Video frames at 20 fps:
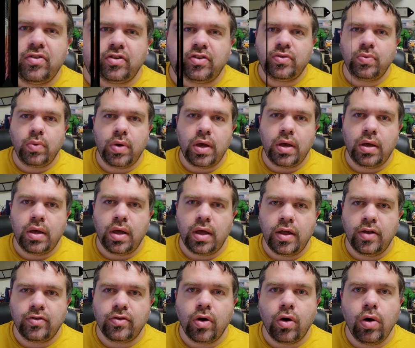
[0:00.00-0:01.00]
this week
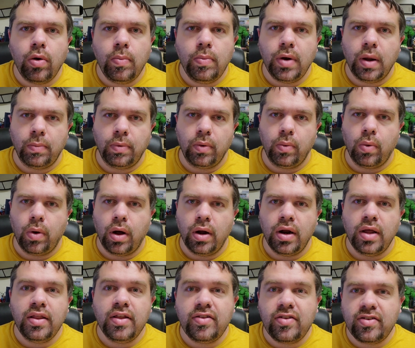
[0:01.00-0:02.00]
is Home number one,
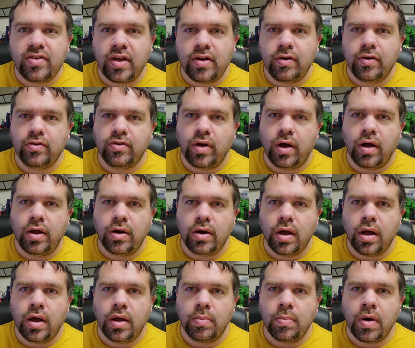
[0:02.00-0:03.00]
and this is centers on
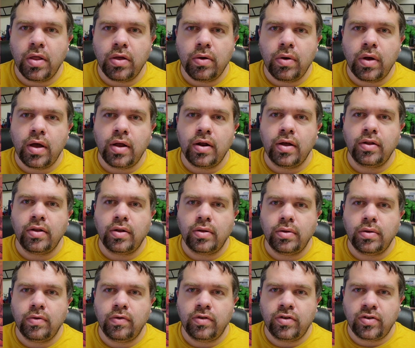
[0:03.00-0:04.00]
a mother and a
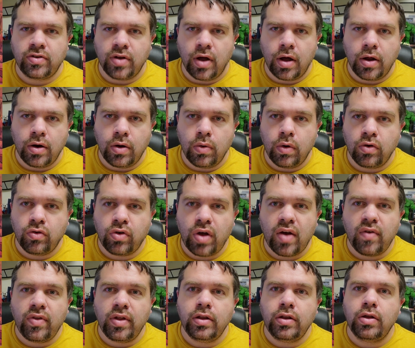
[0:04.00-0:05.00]
son who are
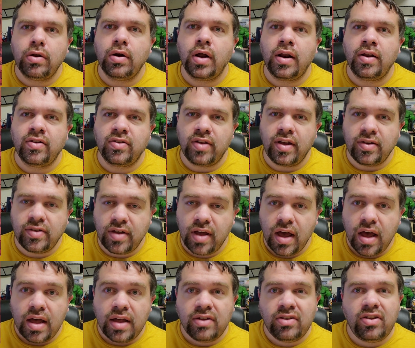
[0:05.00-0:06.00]
traveling to the United States
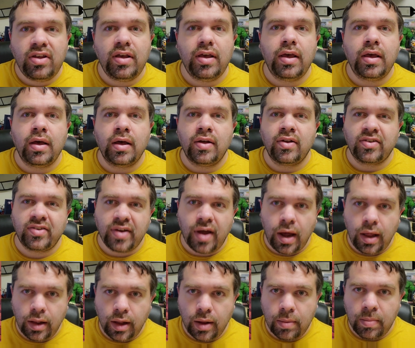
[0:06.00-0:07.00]
seeking
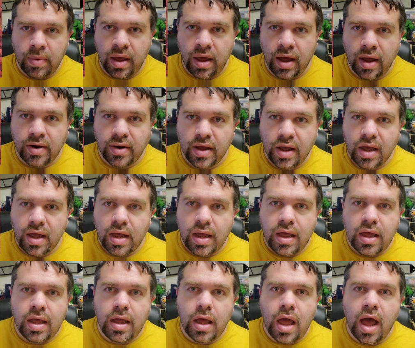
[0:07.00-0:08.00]
asylum, and
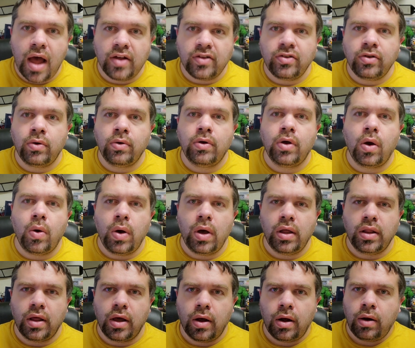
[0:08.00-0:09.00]
as they're going
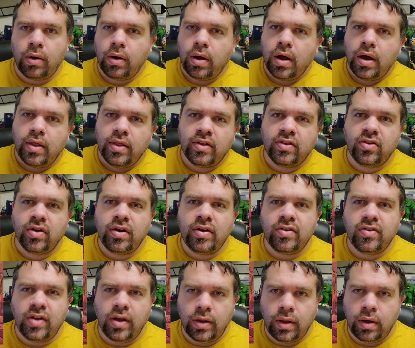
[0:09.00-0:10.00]
there, the son is
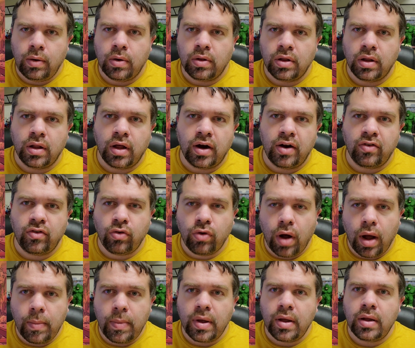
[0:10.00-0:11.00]
dealing with a lot of
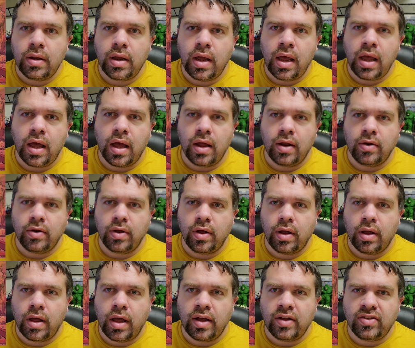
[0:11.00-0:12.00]
trauma and
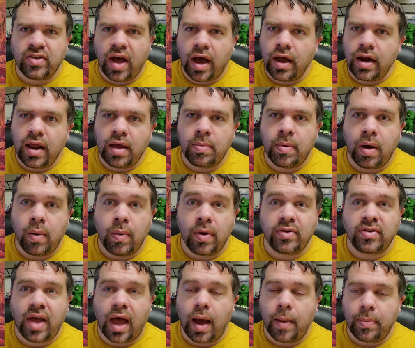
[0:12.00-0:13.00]
anxiety about what's
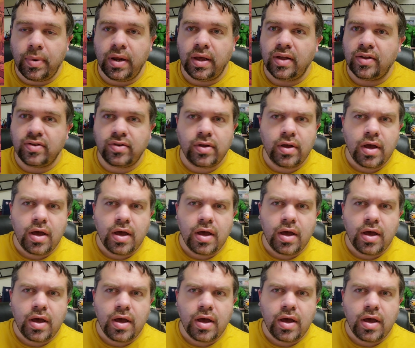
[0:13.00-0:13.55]
happening as